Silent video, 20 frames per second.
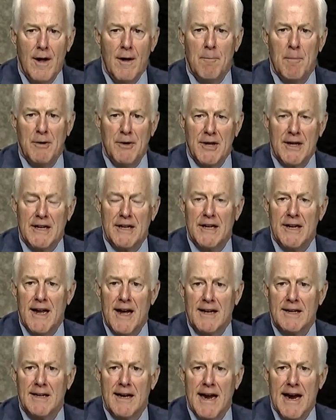but to
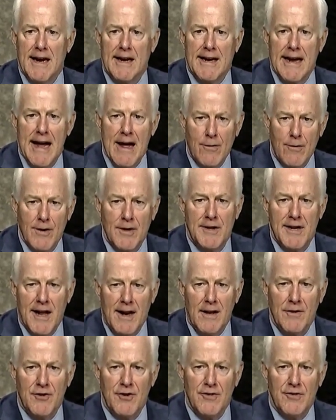conduct a
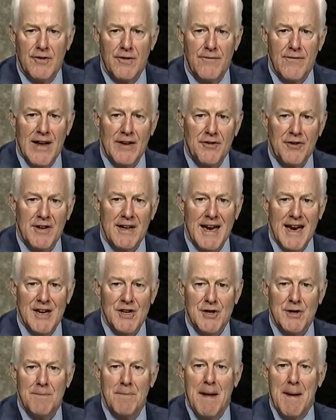counterintelligence
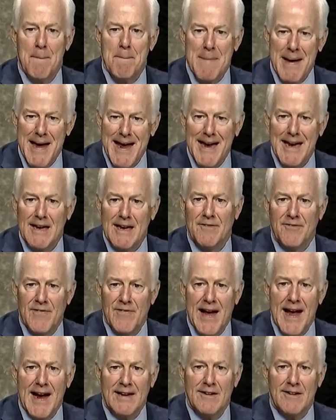investigation may, in
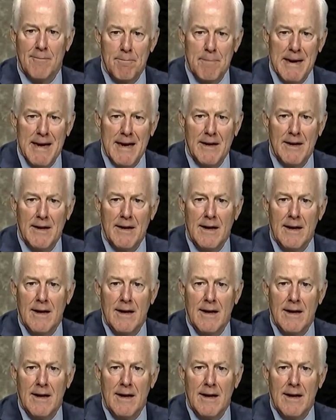fact, have been